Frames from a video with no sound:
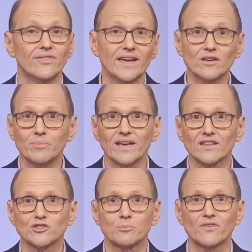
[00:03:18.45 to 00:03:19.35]
they could be
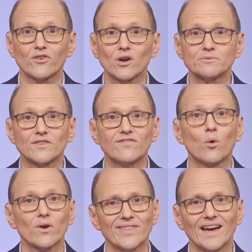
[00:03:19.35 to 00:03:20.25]
eligible for up to
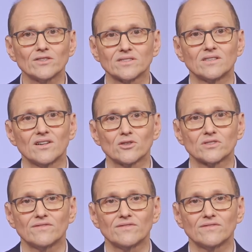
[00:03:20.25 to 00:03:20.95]
$4,000